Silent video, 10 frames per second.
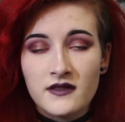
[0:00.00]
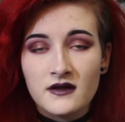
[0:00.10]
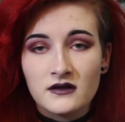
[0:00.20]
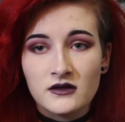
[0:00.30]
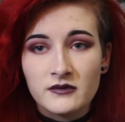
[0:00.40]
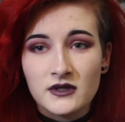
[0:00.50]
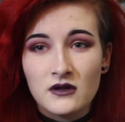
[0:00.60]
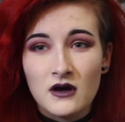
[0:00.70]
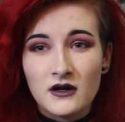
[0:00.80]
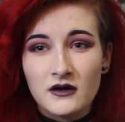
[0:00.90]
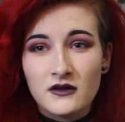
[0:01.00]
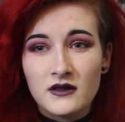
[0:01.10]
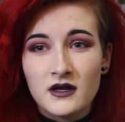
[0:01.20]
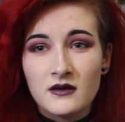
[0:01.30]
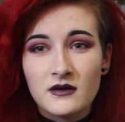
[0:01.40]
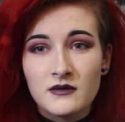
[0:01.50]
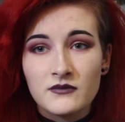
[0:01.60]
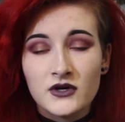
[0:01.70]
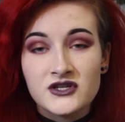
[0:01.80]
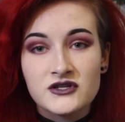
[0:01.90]
I think a little bit longer than
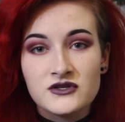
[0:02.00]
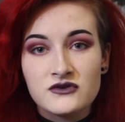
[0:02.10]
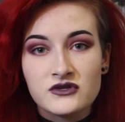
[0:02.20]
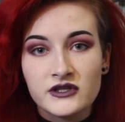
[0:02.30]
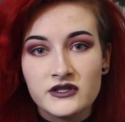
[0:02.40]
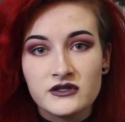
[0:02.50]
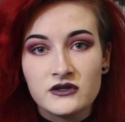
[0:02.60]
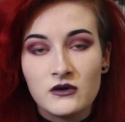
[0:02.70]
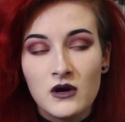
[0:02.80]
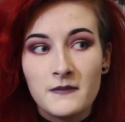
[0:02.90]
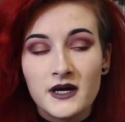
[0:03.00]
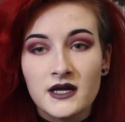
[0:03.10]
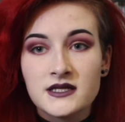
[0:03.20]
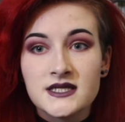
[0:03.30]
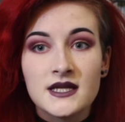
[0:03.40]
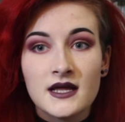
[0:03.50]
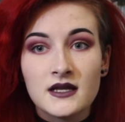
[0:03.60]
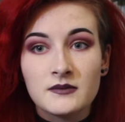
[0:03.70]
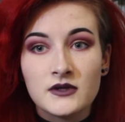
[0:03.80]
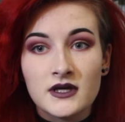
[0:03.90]
brushes usually do, but it did
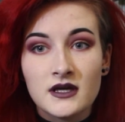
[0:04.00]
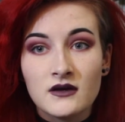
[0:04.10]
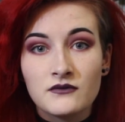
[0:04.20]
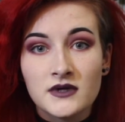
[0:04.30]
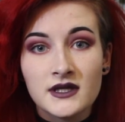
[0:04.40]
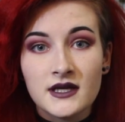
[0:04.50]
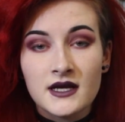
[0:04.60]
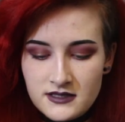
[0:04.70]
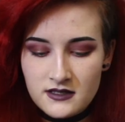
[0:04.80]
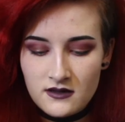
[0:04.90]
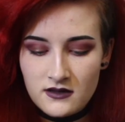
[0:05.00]
end up looking really nice.